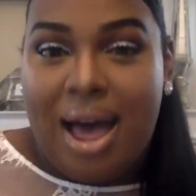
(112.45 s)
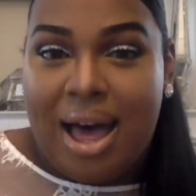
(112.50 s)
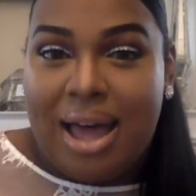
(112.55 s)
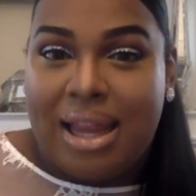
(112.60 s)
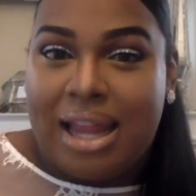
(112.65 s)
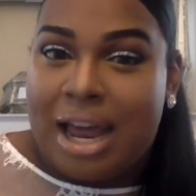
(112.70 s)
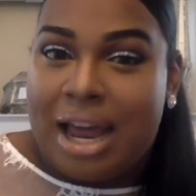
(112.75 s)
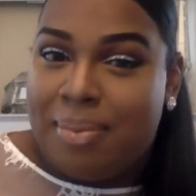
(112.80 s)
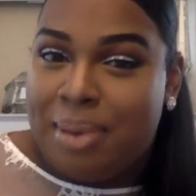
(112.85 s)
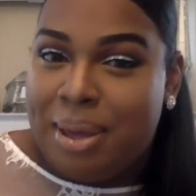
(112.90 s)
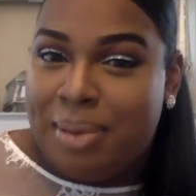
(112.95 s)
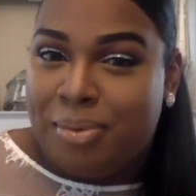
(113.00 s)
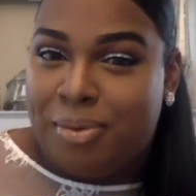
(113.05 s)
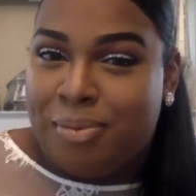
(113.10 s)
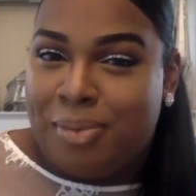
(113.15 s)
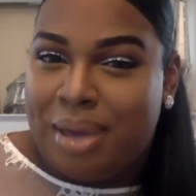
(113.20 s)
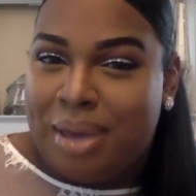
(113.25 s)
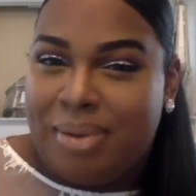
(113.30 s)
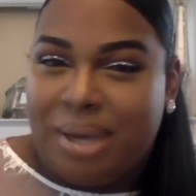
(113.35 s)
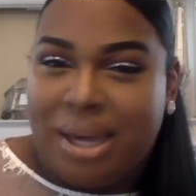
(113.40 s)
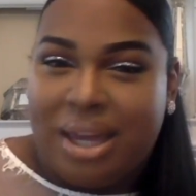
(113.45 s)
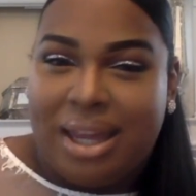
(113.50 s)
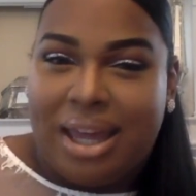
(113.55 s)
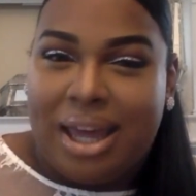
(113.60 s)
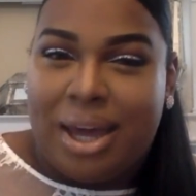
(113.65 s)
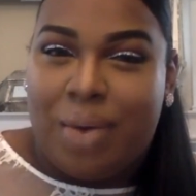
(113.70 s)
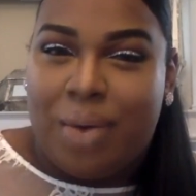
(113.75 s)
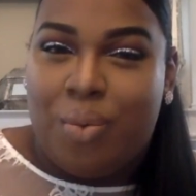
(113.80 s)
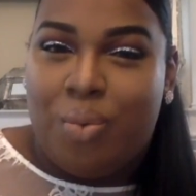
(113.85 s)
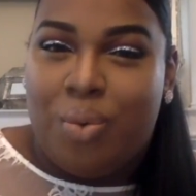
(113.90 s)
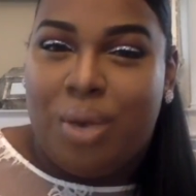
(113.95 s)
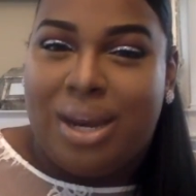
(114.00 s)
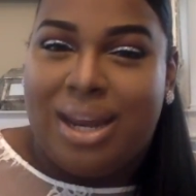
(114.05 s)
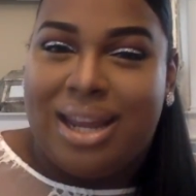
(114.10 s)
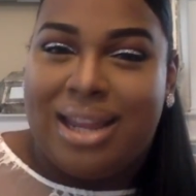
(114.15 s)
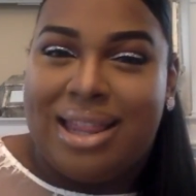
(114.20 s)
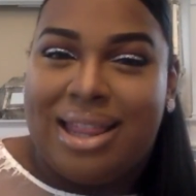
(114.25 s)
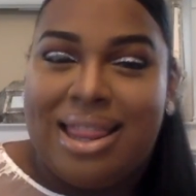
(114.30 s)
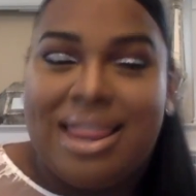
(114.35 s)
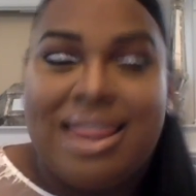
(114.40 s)
a lot of people maybe like
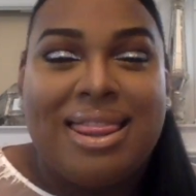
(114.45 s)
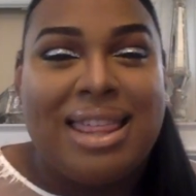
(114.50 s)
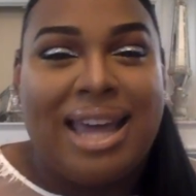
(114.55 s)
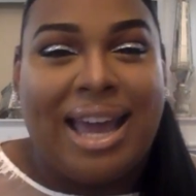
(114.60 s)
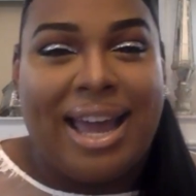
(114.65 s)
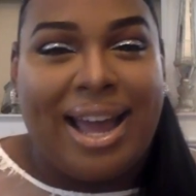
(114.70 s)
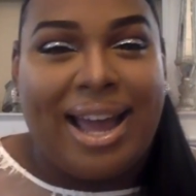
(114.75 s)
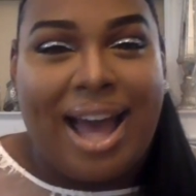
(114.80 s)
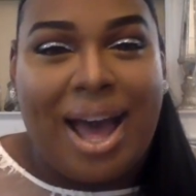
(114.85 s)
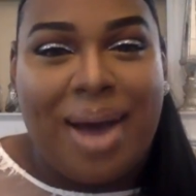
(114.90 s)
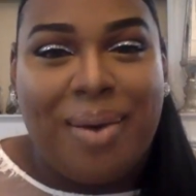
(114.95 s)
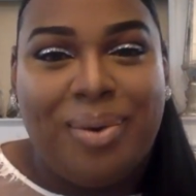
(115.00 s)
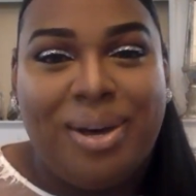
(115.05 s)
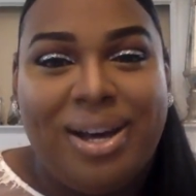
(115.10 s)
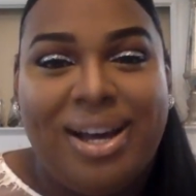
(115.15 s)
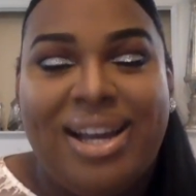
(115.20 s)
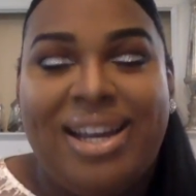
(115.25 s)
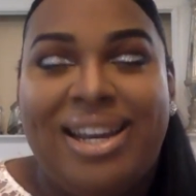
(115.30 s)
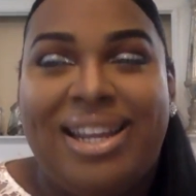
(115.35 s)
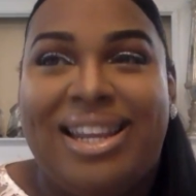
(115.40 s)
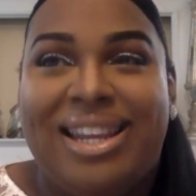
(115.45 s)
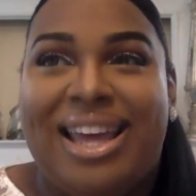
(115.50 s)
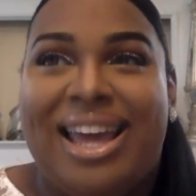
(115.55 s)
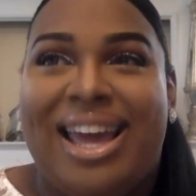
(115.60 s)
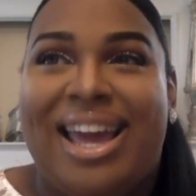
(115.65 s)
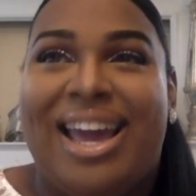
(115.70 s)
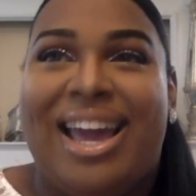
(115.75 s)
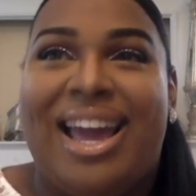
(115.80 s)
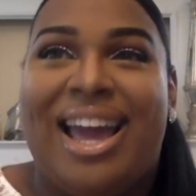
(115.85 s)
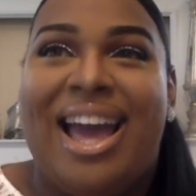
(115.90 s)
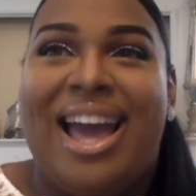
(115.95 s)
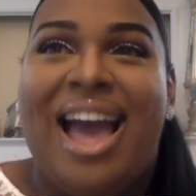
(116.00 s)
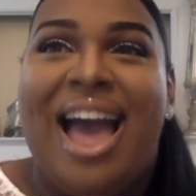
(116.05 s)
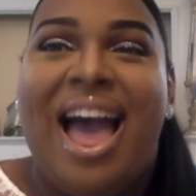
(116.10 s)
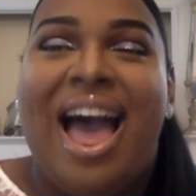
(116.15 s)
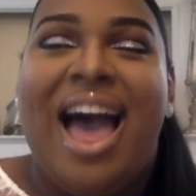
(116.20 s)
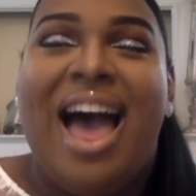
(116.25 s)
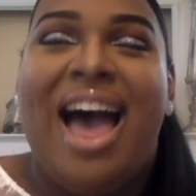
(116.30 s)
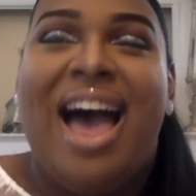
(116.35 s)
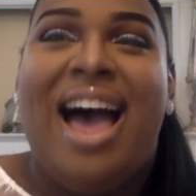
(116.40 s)
wouldn't think I would. Like,
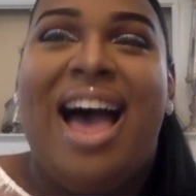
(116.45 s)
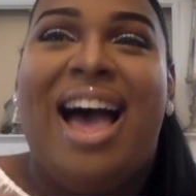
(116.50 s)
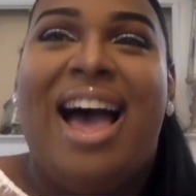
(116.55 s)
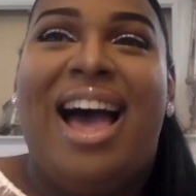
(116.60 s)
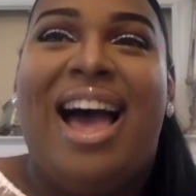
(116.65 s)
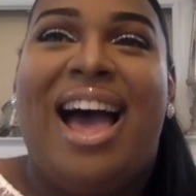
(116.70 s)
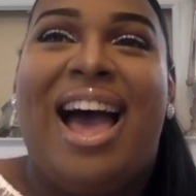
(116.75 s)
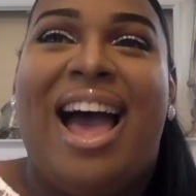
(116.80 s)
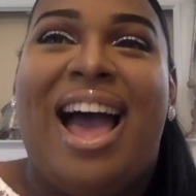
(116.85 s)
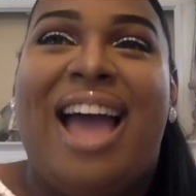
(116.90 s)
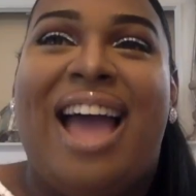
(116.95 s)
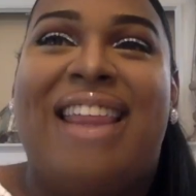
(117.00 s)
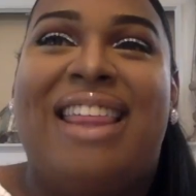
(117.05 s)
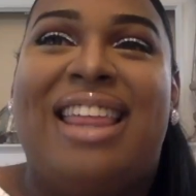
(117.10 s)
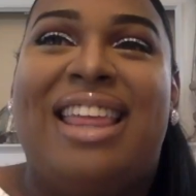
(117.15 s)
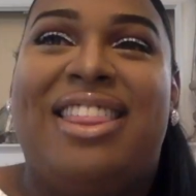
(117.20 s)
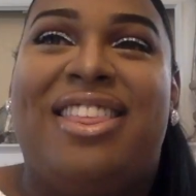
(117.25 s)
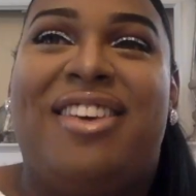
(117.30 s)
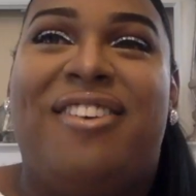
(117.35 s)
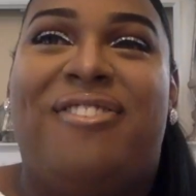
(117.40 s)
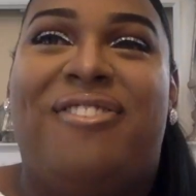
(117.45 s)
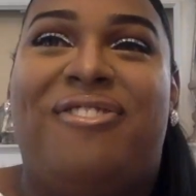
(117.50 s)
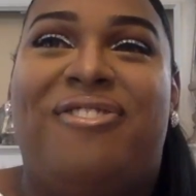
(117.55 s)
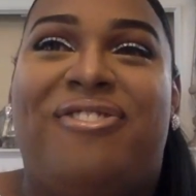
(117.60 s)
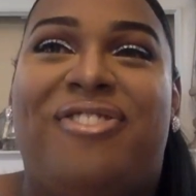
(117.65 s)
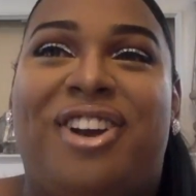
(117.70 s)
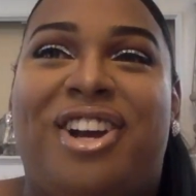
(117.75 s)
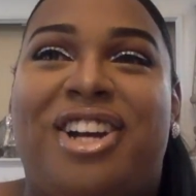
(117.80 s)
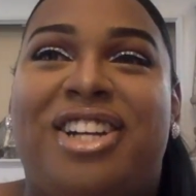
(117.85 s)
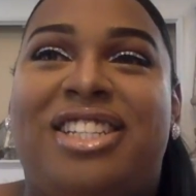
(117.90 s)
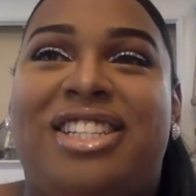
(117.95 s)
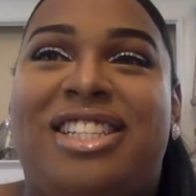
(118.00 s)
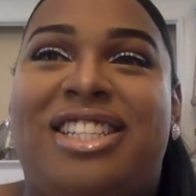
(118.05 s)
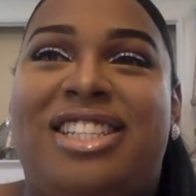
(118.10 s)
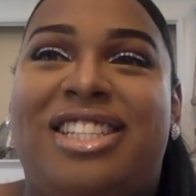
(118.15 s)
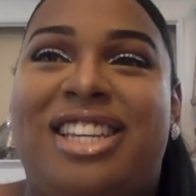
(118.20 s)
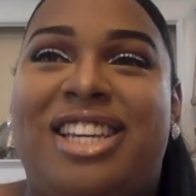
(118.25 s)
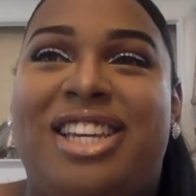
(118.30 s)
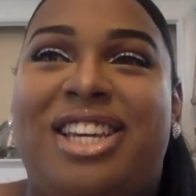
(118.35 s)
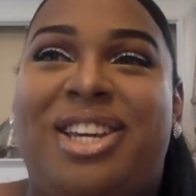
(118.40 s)
I think the
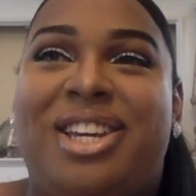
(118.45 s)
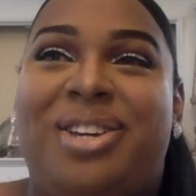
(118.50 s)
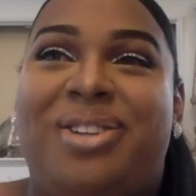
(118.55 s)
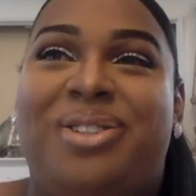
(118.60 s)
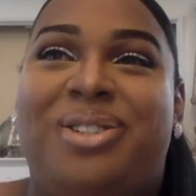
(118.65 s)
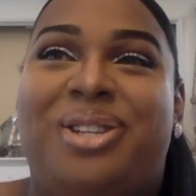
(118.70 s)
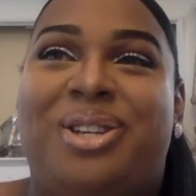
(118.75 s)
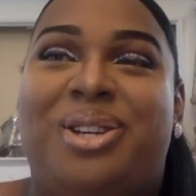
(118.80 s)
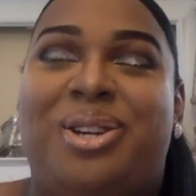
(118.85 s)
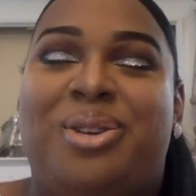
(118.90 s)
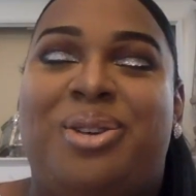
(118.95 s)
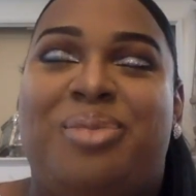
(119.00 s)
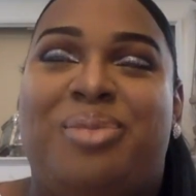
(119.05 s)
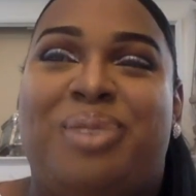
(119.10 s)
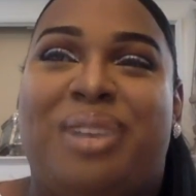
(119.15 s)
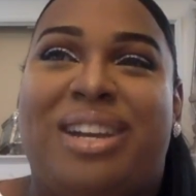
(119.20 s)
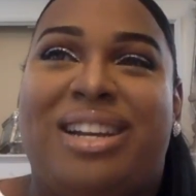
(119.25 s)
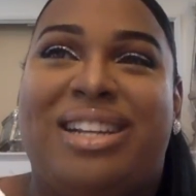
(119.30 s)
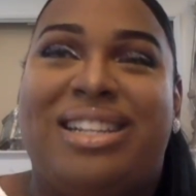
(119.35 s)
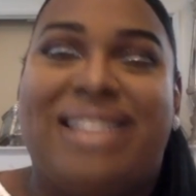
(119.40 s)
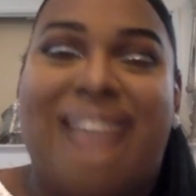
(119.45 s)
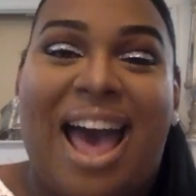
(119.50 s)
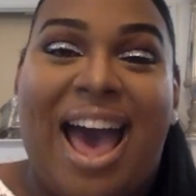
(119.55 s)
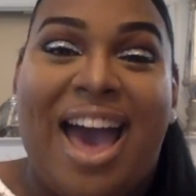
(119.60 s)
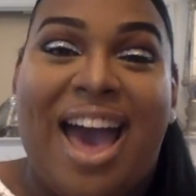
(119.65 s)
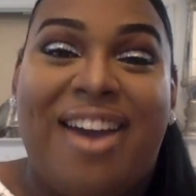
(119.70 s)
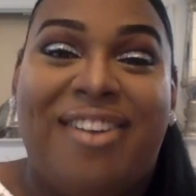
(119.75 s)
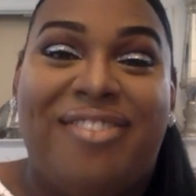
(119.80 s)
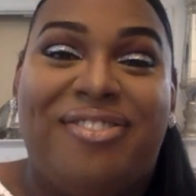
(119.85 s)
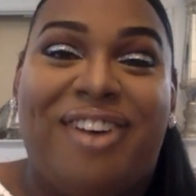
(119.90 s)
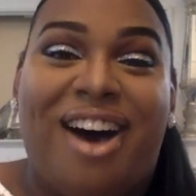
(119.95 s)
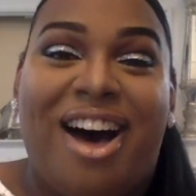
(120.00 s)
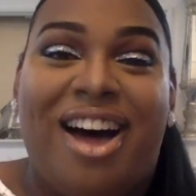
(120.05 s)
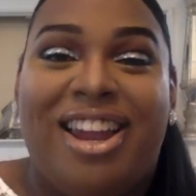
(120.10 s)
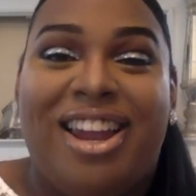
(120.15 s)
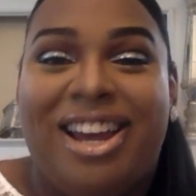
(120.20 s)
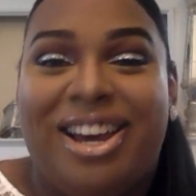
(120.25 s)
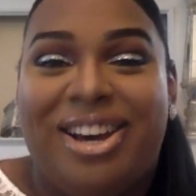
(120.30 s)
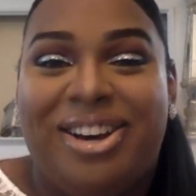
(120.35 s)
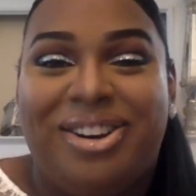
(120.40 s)
first YouTubers I
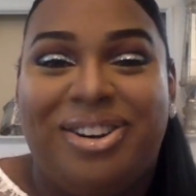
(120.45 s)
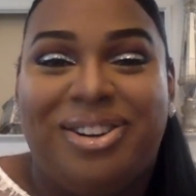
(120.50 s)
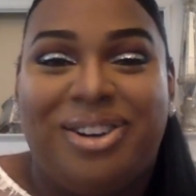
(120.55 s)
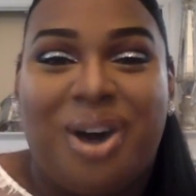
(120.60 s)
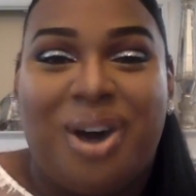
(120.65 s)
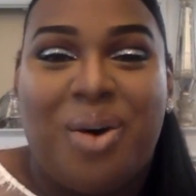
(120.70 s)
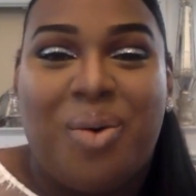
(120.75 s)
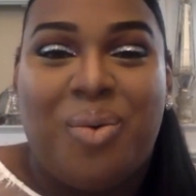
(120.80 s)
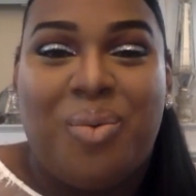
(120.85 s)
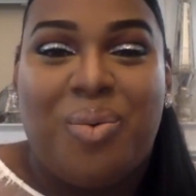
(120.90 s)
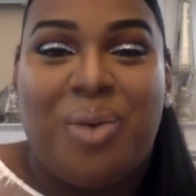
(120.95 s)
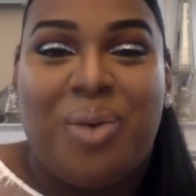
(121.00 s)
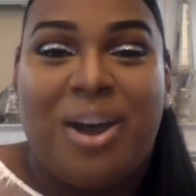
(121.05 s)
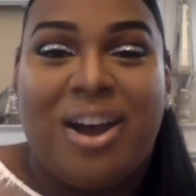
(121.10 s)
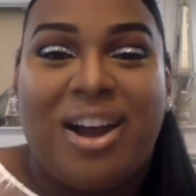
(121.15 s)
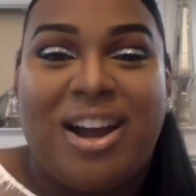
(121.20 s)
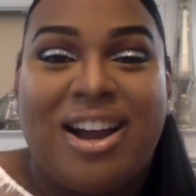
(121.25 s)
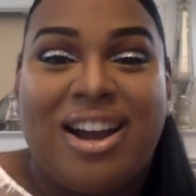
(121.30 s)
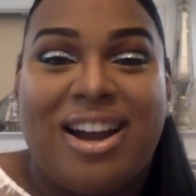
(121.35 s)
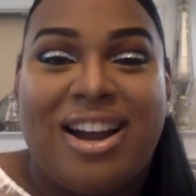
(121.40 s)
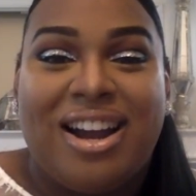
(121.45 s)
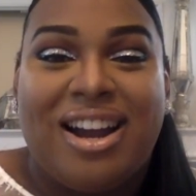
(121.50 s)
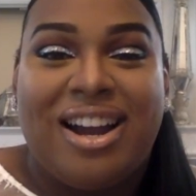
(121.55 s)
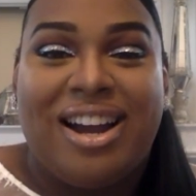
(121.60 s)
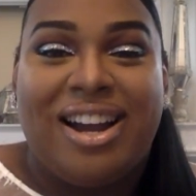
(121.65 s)
followed were